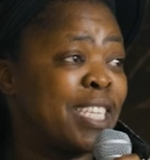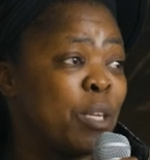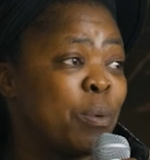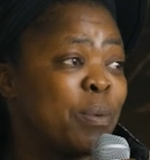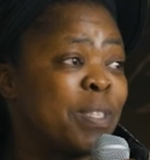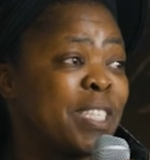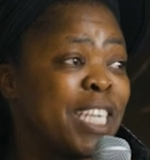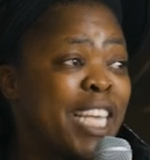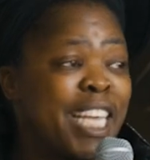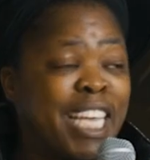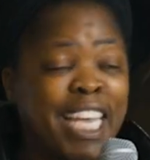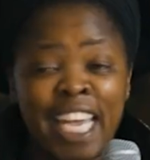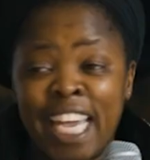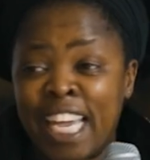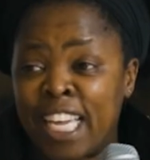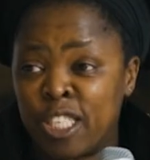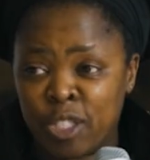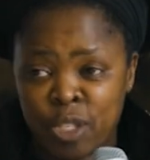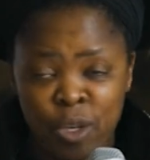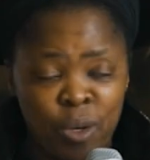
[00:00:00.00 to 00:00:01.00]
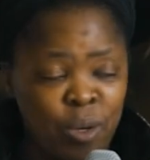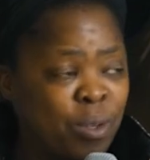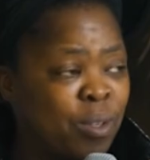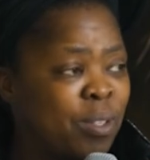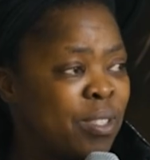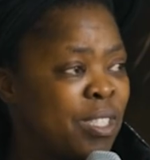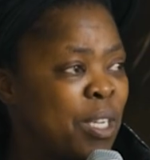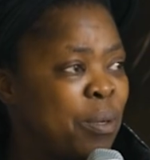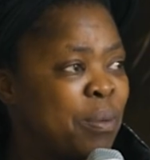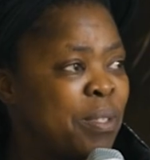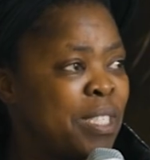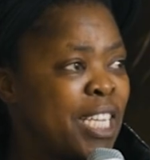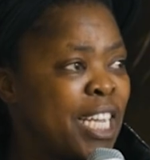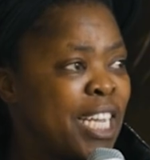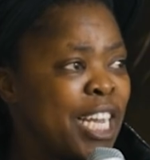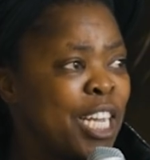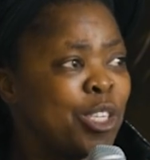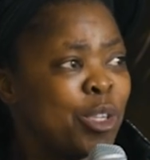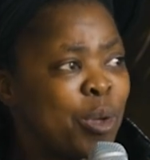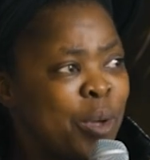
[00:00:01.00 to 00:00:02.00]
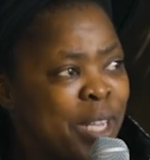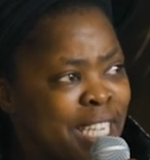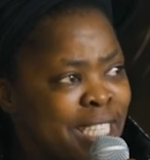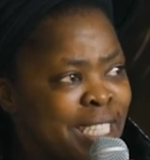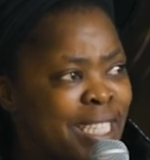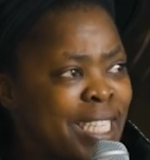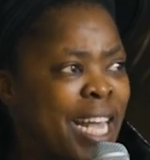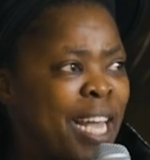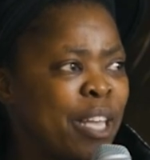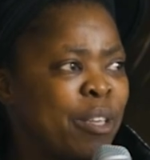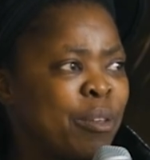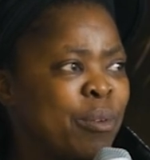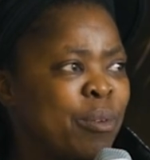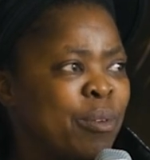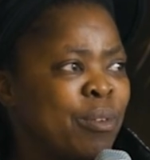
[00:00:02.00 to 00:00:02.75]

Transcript: they will say into. They will say lento yenzayo.